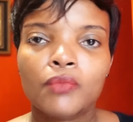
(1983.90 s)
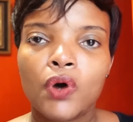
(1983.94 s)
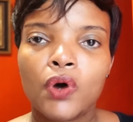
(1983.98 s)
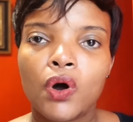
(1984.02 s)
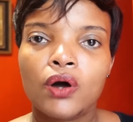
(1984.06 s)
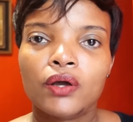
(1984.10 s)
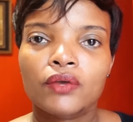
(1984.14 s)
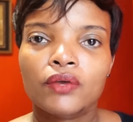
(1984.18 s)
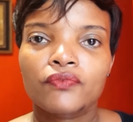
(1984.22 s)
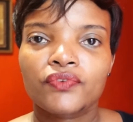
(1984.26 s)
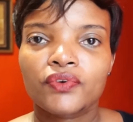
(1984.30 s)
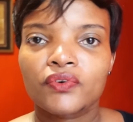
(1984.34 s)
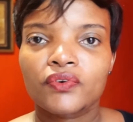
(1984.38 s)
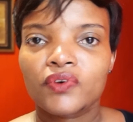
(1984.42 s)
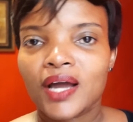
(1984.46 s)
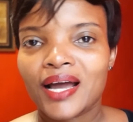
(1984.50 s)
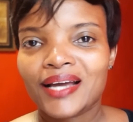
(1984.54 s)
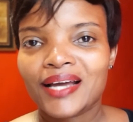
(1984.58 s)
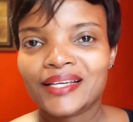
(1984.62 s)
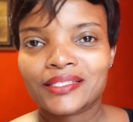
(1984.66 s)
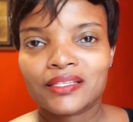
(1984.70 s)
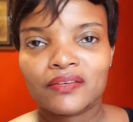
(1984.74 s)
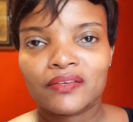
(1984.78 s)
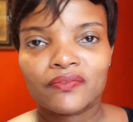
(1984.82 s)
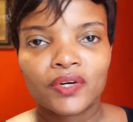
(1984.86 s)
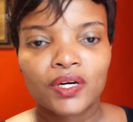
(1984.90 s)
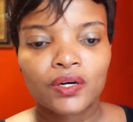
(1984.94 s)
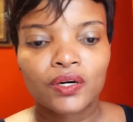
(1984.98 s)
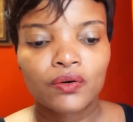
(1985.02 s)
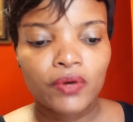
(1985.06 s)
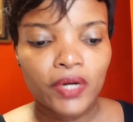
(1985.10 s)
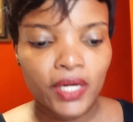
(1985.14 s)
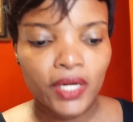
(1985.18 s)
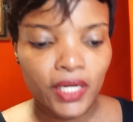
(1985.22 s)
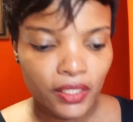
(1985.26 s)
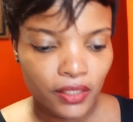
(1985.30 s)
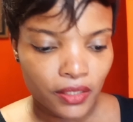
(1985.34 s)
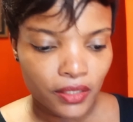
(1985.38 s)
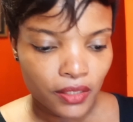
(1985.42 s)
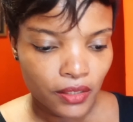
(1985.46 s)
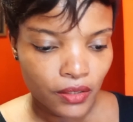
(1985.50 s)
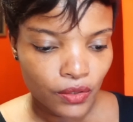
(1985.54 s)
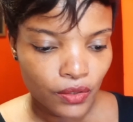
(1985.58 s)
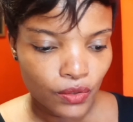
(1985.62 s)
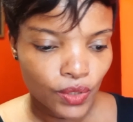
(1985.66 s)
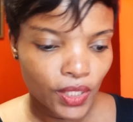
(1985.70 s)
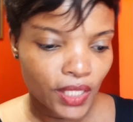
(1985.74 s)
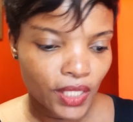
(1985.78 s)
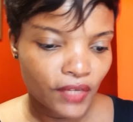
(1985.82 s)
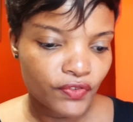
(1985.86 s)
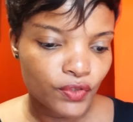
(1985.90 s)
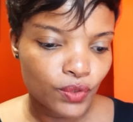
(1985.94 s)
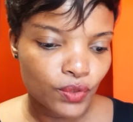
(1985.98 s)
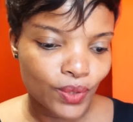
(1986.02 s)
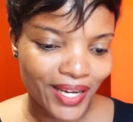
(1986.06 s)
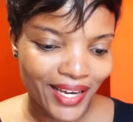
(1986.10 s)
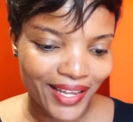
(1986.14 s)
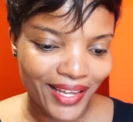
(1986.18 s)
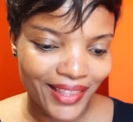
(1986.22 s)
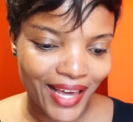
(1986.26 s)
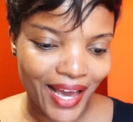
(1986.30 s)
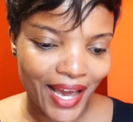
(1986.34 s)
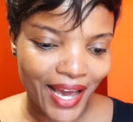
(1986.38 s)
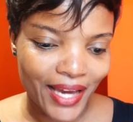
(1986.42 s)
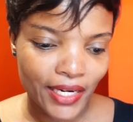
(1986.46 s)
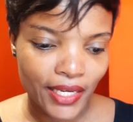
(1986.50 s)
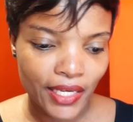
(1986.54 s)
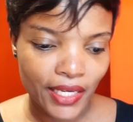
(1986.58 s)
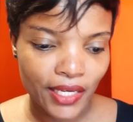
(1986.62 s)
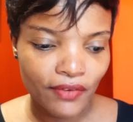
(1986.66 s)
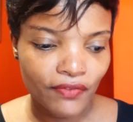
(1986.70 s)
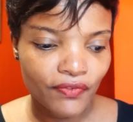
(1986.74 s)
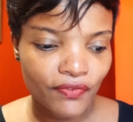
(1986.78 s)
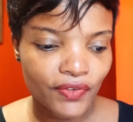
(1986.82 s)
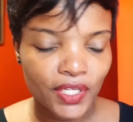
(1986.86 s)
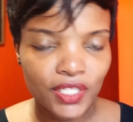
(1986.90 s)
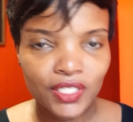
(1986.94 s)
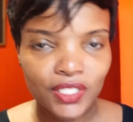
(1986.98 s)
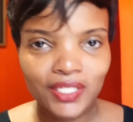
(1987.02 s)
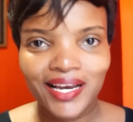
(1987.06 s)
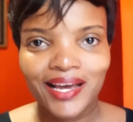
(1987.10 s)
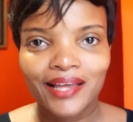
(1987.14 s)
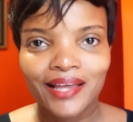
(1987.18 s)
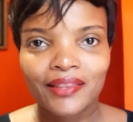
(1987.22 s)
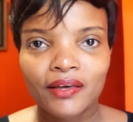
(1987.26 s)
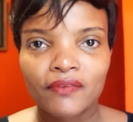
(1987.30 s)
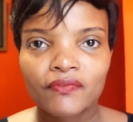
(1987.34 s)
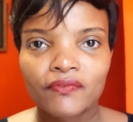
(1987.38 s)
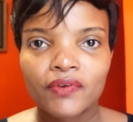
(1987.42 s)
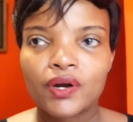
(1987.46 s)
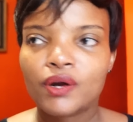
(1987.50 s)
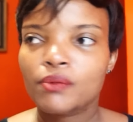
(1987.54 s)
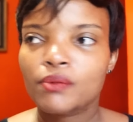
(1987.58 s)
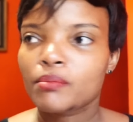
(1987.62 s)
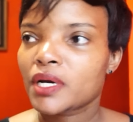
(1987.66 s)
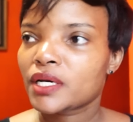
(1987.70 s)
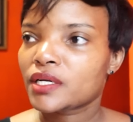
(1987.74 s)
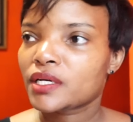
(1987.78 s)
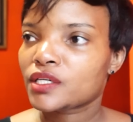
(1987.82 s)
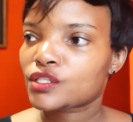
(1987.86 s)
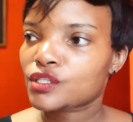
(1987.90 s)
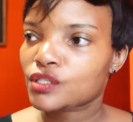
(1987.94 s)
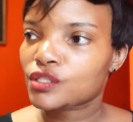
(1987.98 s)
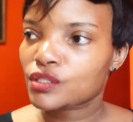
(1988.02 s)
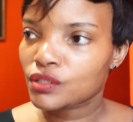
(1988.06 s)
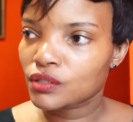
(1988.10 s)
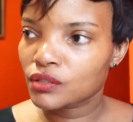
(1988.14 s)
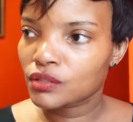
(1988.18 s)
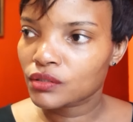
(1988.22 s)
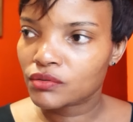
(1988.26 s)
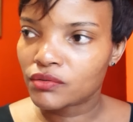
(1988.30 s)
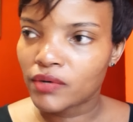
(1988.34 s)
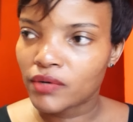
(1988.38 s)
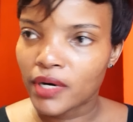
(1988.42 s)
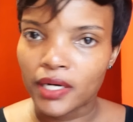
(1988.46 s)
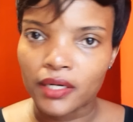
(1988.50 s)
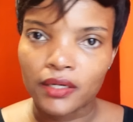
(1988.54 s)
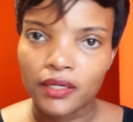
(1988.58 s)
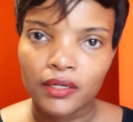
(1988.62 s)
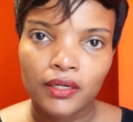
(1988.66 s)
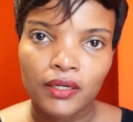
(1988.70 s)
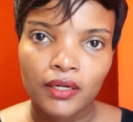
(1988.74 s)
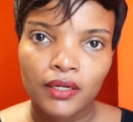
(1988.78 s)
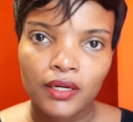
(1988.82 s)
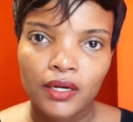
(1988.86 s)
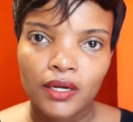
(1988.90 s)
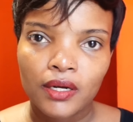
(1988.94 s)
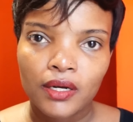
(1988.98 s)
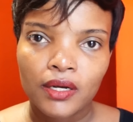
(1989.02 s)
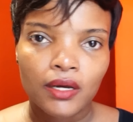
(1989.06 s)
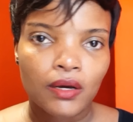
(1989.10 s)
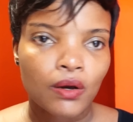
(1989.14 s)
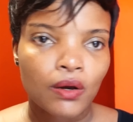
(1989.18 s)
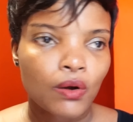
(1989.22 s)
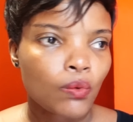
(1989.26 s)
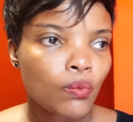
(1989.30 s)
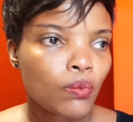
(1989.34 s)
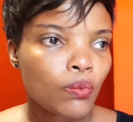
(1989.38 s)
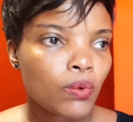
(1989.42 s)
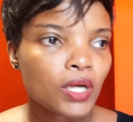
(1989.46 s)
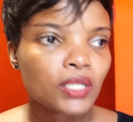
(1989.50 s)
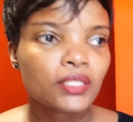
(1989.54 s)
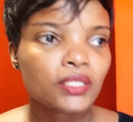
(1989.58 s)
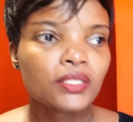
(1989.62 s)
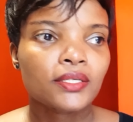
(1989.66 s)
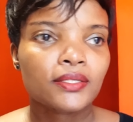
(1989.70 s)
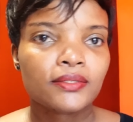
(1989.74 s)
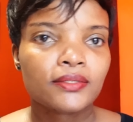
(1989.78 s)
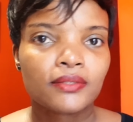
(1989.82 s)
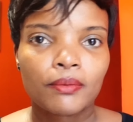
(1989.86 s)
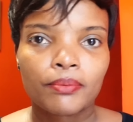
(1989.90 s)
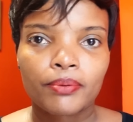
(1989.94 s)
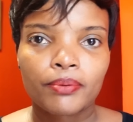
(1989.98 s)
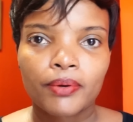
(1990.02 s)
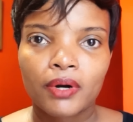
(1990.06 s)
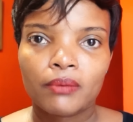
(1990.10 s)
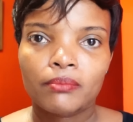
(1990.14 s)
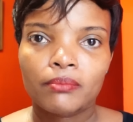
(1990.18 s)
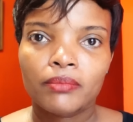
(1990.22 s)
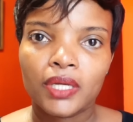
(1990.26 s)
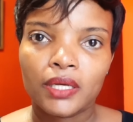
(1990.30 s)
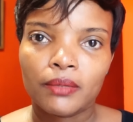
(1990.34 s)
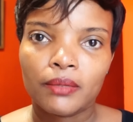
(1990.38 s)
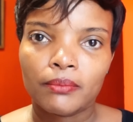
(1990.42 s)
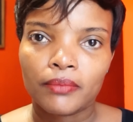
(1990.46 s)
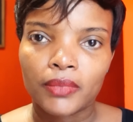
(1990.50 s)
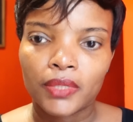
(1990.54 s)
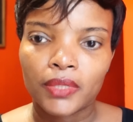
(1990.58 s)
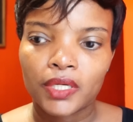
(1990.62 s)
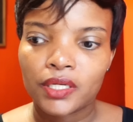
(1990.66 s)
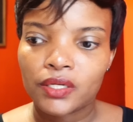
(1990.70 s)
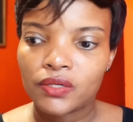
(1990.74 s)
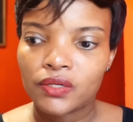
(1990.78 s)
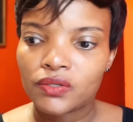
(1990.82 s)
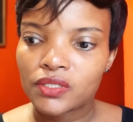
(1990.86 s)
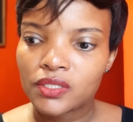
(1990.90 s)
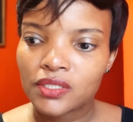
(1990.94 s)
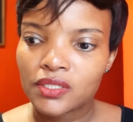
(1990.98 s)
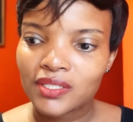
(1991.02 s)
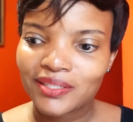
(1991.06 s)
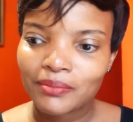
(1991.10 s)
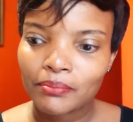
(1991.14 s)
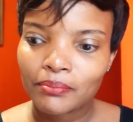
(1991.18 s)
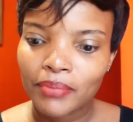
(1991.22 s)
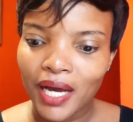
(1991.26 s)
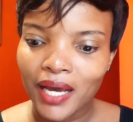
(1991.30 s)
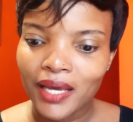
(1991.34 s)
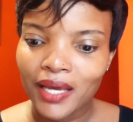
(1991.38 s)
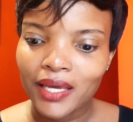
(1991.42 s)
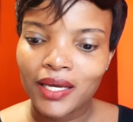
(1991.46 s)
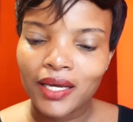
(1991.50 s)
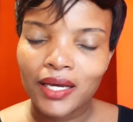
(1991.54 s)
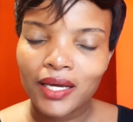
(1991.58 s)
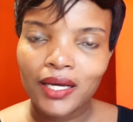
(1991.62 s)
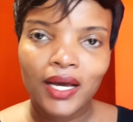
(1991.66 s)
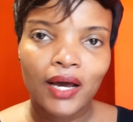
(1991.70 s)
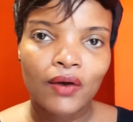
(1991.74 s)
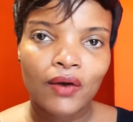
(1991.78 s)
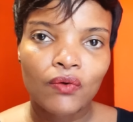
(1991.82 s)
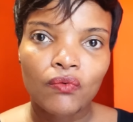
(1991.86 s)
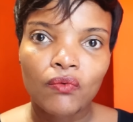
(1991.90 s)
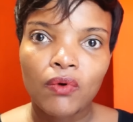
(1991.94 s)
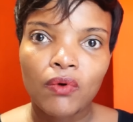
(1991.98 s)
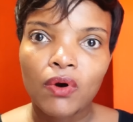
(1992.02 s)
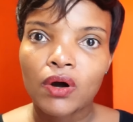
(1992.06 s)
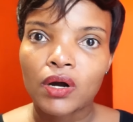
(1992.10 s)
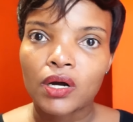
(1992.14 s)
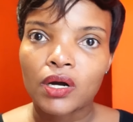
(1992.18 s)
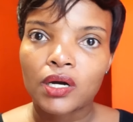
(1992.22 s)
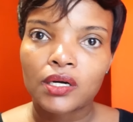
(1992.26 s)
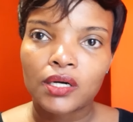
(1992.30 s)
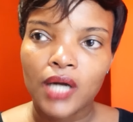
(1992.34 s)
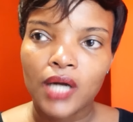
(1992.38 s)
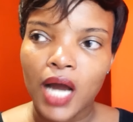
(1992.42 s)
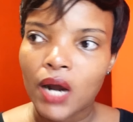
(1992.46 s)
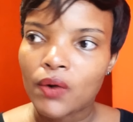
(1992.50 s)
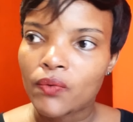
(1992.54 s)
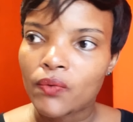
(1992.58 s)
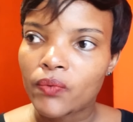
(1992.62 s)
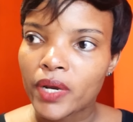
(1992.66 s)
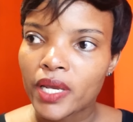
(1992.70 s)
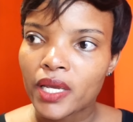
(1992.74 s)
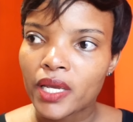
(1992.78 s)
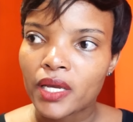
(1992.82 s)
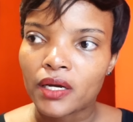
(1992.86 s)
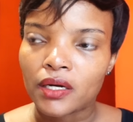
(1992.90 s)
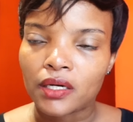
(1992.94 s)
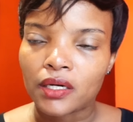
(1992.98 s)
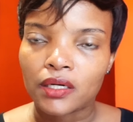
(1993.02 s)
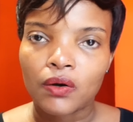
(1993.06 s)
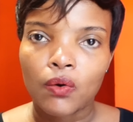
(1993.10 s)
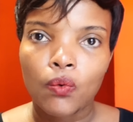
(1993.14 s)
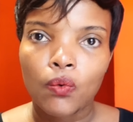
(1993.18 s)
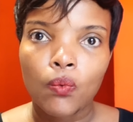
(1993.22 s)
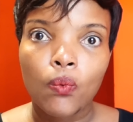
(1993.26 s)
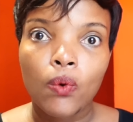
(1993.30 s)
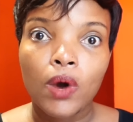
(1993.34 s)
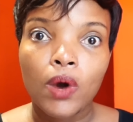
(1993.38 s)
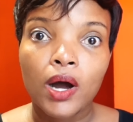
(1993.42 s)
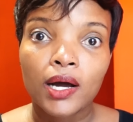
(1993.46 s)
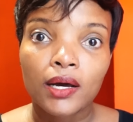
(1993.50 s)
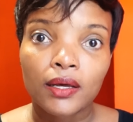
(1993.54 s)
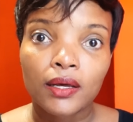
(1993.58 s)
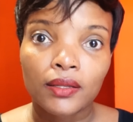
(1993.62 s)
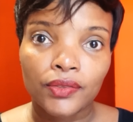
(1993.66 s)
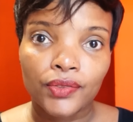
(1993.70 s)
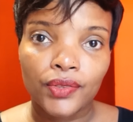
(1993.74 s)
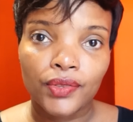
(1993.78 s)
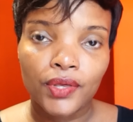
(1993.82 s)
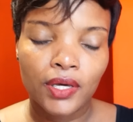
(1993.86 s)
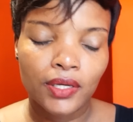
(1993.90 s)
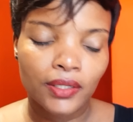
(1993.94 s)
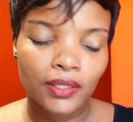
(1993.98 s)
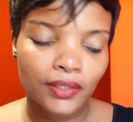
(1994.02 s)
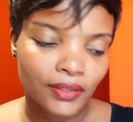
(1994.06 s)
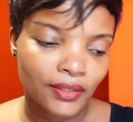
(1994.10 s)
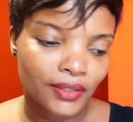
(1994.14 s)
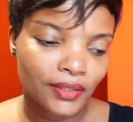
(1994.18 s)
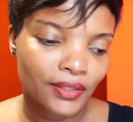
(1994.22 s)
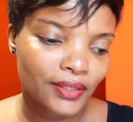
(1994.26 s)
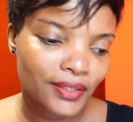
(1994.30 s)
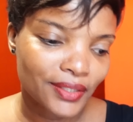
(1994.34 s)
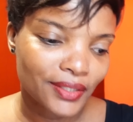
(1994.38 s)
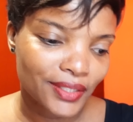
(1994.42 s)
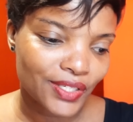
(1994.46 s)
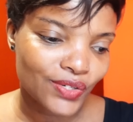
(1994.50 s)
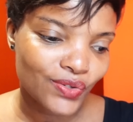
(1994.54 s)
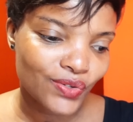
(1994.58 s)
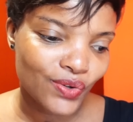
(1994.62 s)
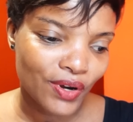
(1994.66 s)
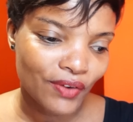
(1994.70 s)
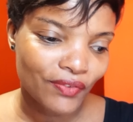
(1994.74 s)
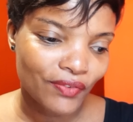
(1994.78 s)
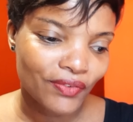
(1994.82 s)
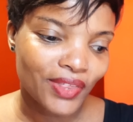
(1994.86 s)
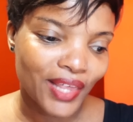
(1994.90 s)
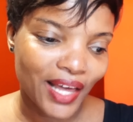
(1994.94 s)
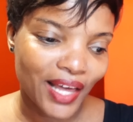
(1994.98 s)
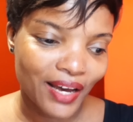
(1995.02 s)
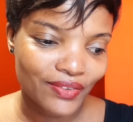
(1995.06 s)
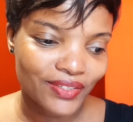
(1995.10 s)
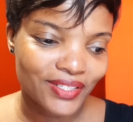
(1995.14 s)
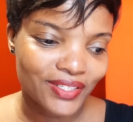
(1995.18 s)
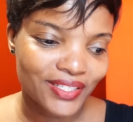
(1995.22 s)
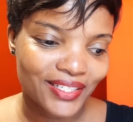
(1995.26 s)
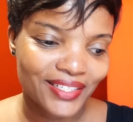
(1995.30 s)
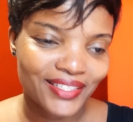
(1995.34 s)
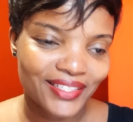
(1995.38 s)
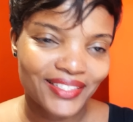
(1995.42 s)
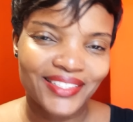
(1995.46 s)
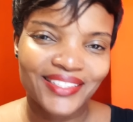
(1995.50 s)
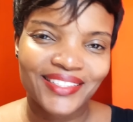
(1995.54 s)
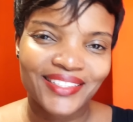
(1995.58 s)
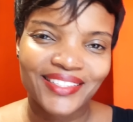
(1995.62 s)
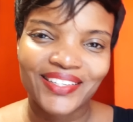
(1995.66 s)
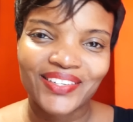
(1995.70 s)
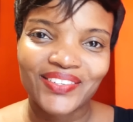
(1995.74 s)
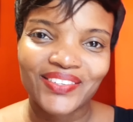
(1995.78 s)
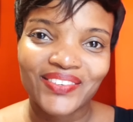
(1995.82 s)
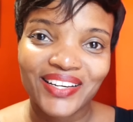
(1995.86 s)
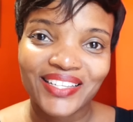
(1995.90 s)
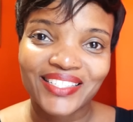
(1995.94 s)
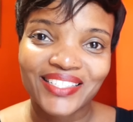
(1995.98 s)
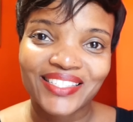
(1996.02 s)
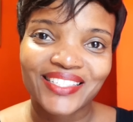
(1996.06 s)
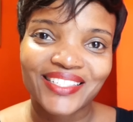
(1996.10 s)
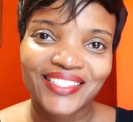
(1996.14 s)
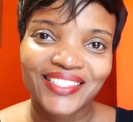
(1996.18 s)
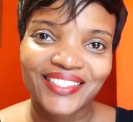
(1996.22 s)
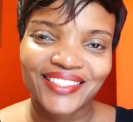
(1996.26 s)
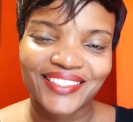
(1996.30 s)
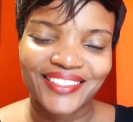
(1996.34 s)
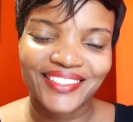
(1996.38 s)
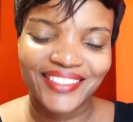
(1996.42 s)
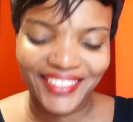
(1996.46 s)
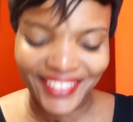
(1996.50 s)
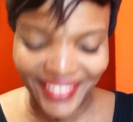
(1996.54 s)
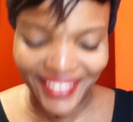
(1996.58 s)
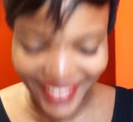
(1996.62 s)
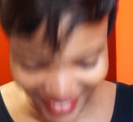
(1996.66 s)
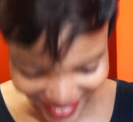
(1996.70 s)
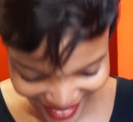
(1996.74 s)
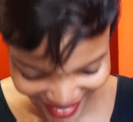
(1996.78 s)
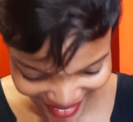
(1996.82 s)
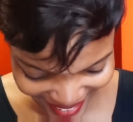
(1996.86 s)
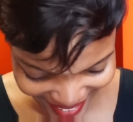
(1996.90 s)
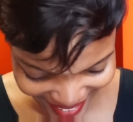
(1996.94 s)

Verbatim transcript: more if you guys have agreed to live together and give each other very many children? What is the problem in you just buying a rock, a ring worth 12,000 USD?